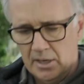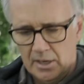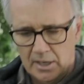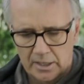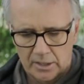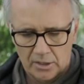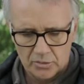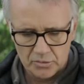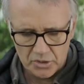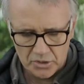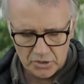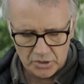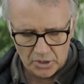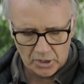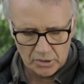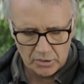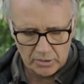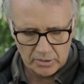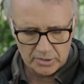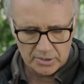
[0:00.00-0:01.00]
And I'll just show
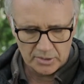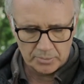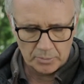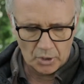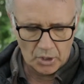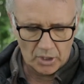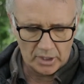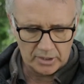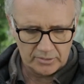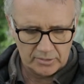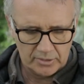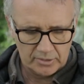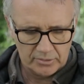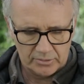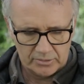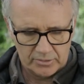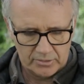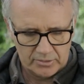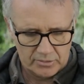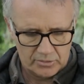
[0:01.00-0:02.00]
you the spikes.
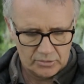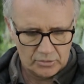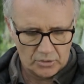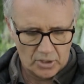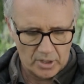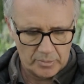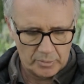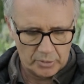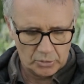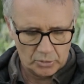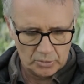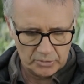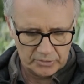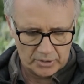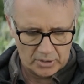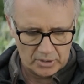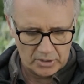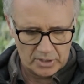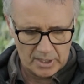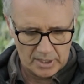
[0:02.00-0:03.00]
This tripod
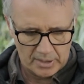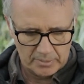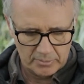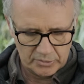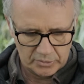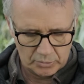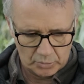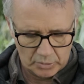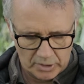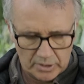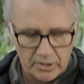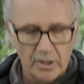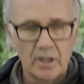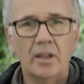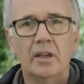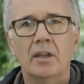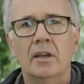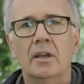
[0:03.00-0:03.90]
also comes with